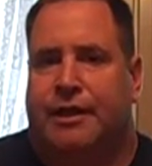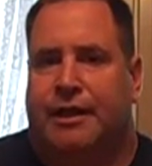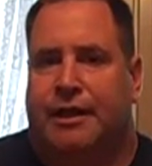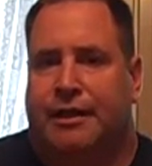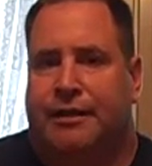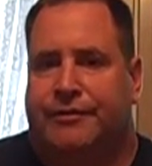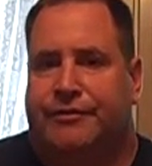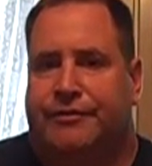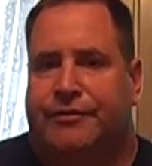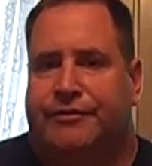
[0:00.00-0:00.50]

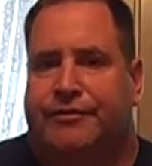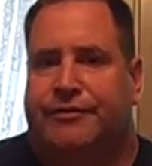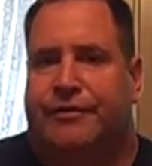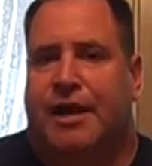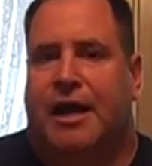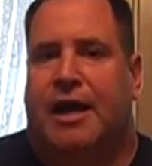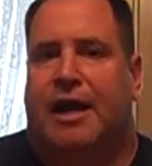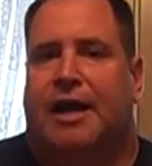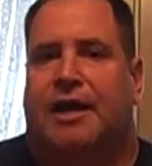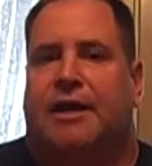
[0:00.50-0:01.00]
in
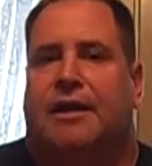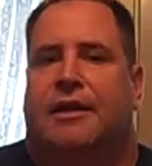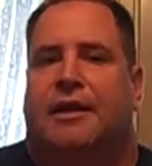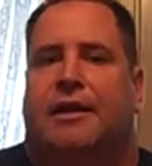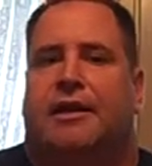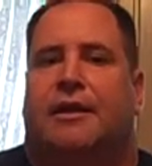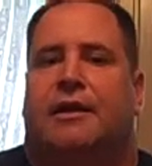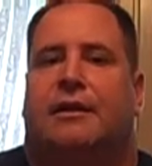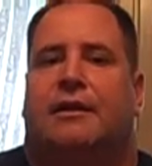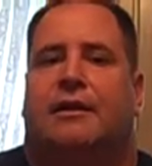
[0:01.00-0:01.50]

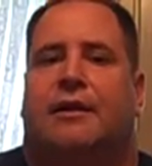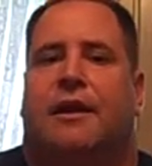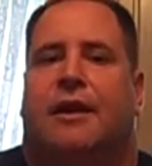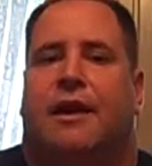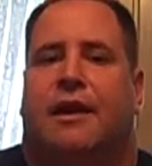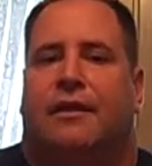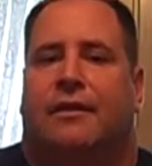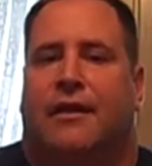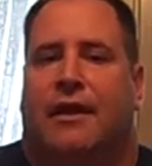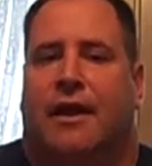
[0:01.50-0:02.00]
society,
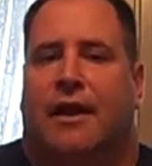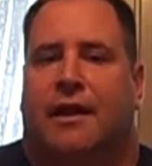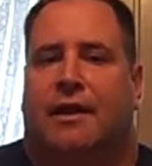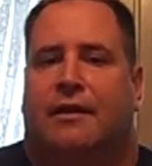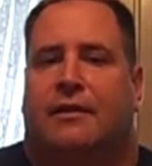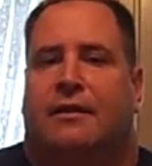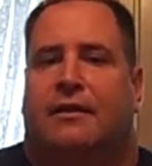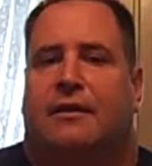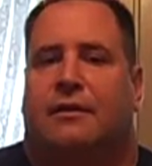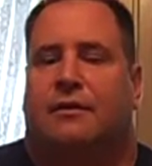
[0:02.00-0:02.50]
and
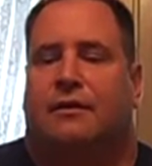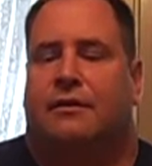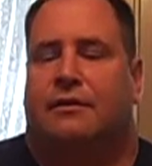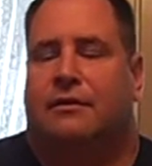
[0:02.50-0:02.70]
that